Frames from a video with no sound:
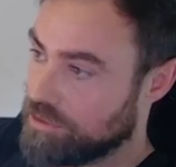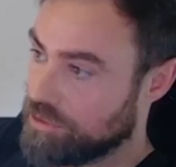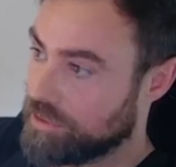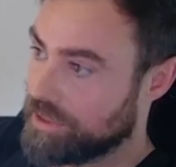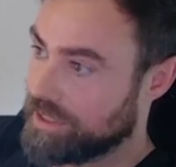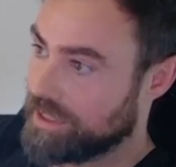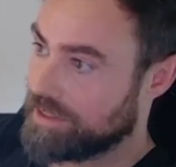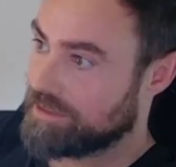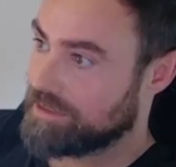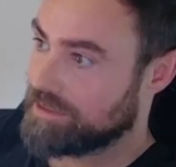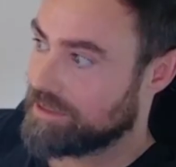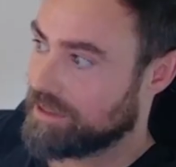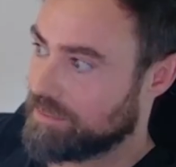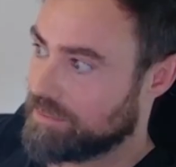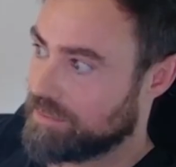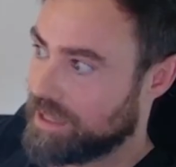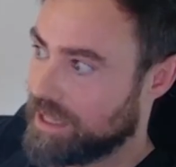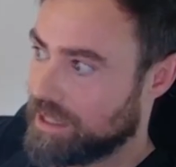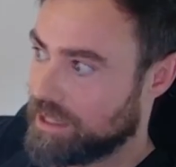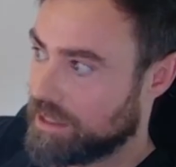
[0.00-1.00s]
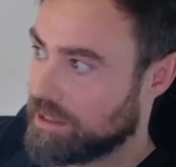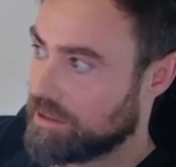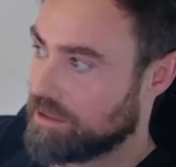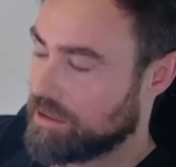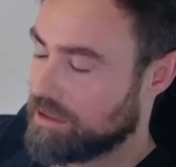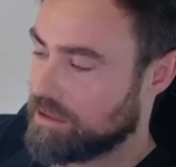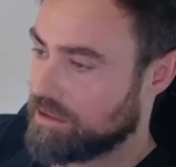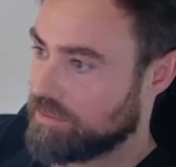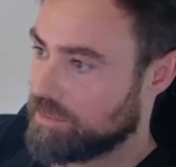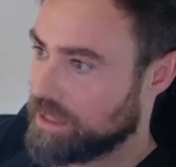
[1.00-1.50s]
doing it and making a
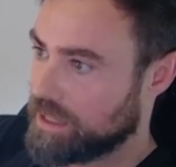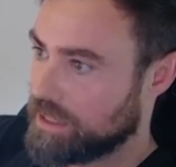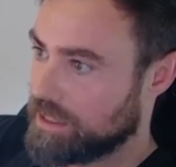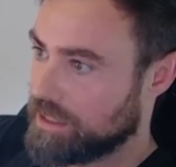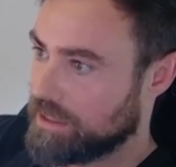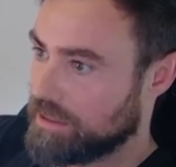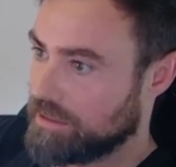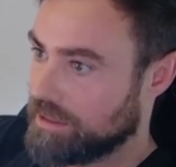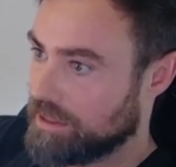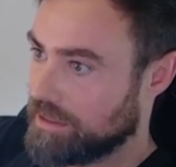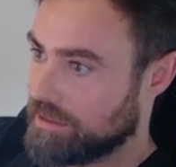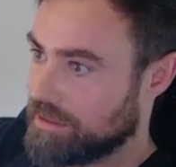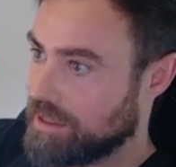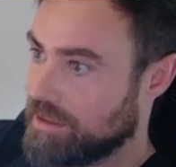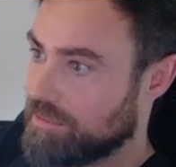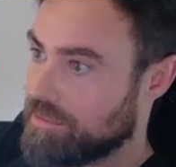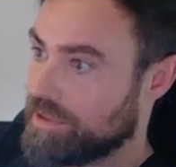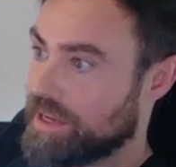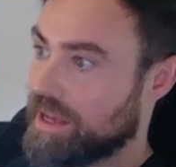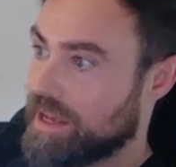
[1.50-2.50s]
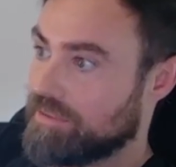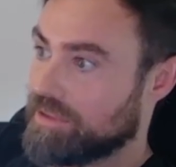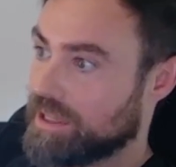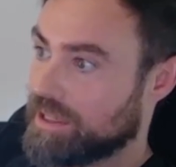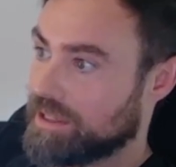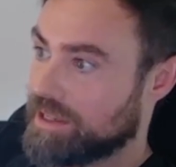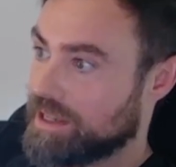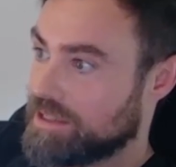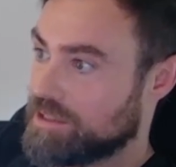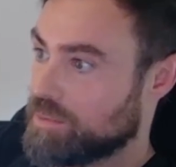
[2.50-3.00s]
lot of money. And they were
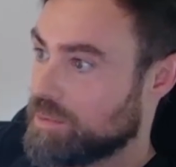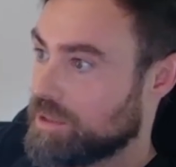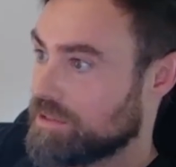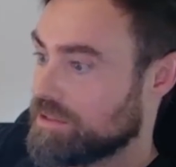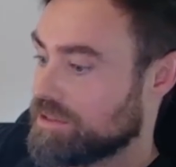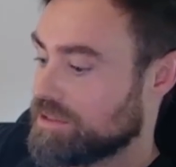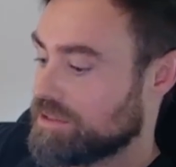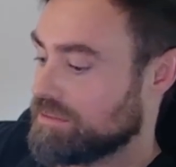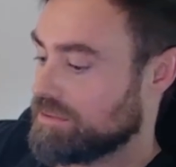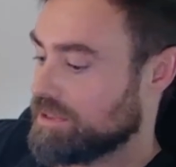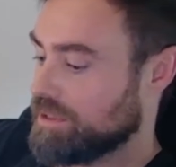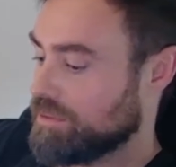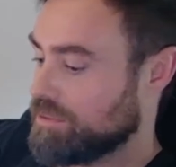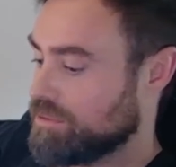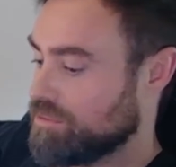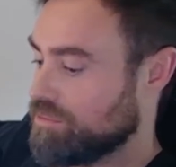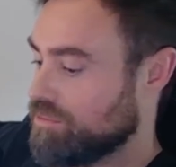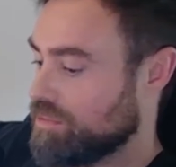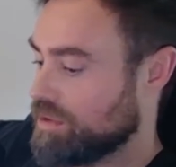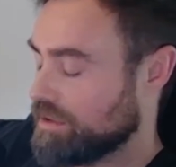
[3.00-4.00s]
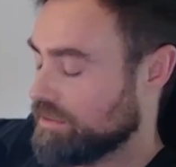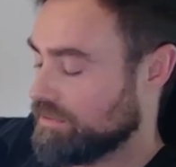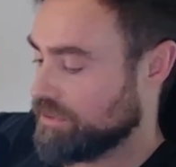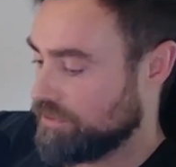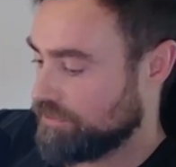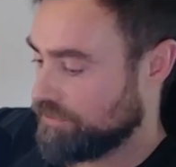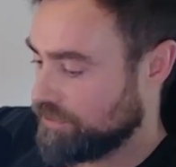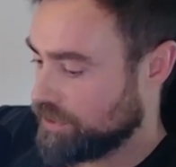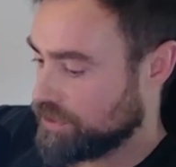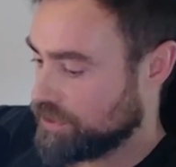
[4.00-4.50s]
having an edge because they were one of
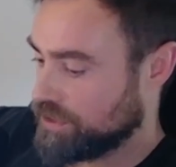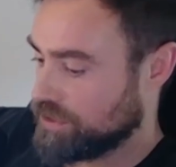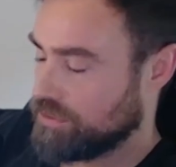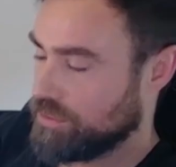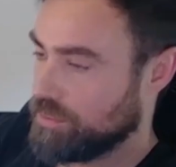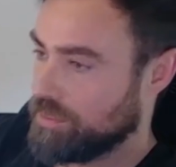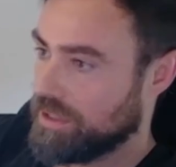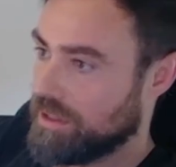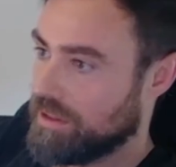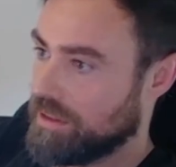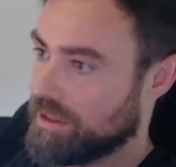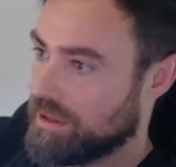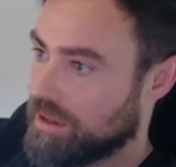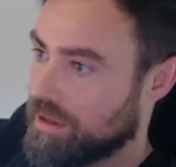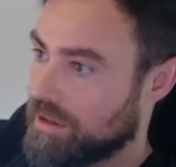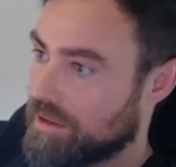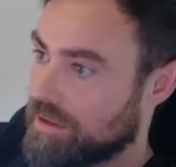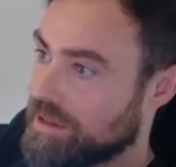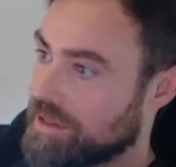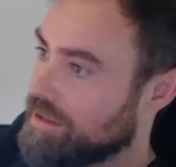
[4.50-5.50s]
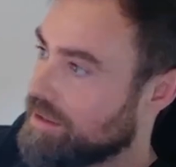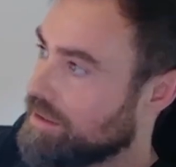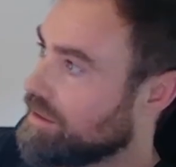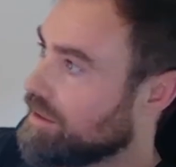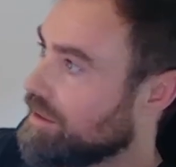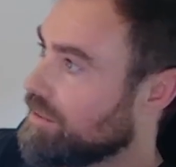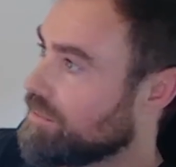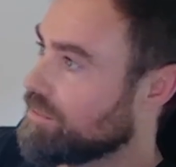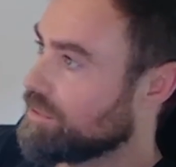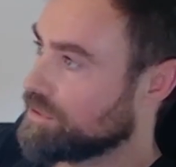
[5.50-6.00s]
the first to be there.
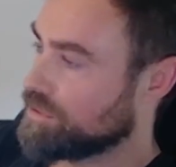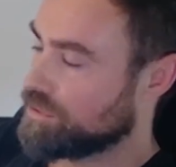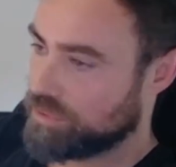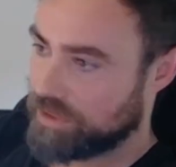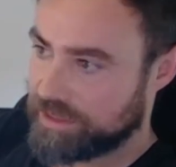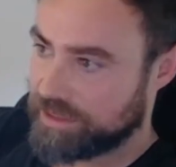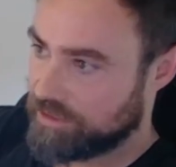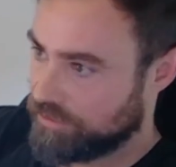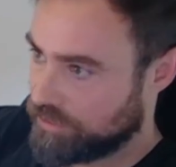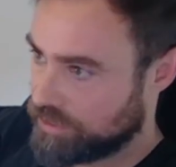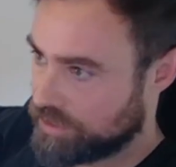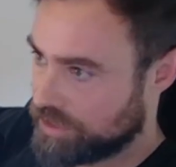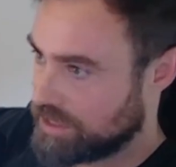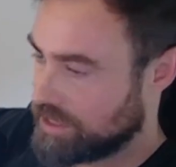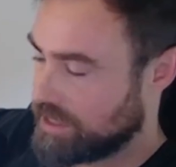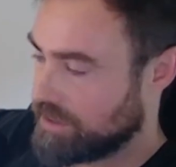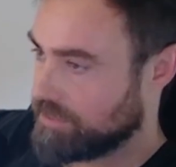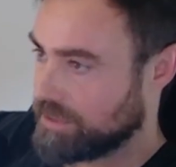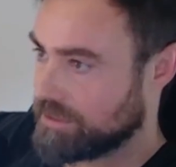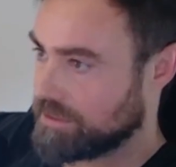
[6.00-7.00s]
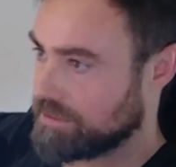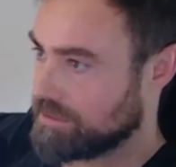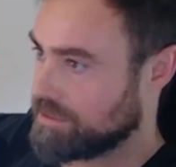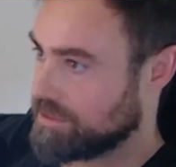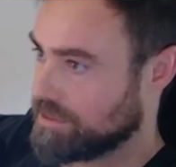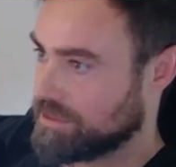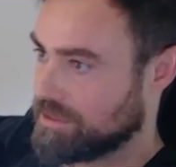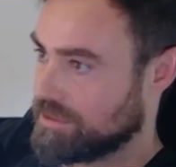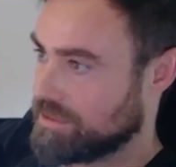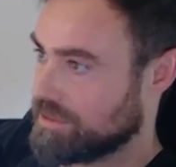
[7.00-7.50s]
They were 24/7
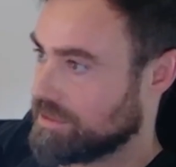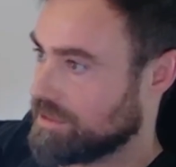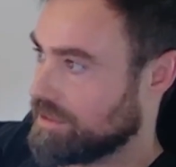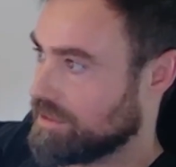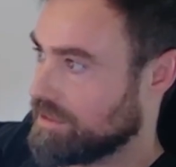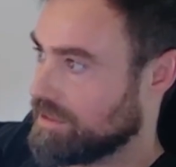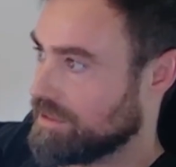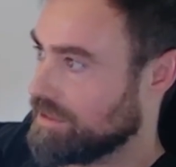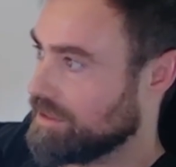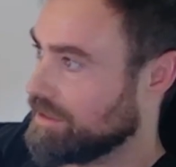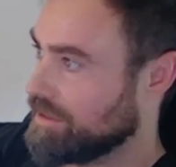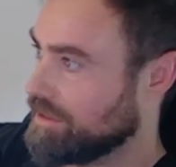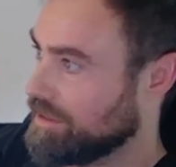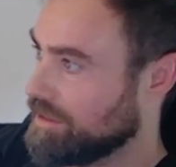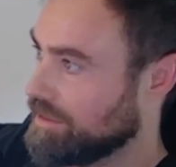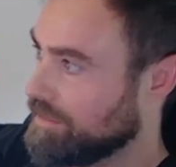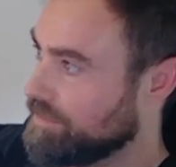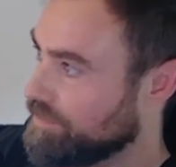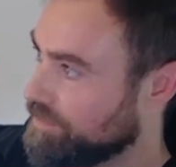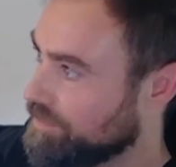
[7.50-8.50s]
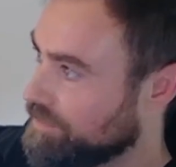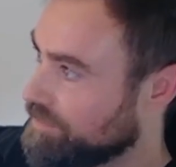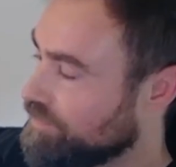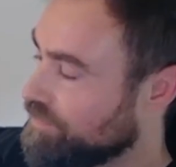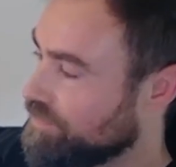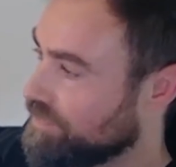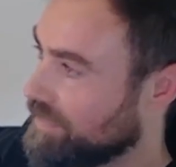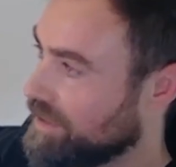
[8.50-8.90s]
just having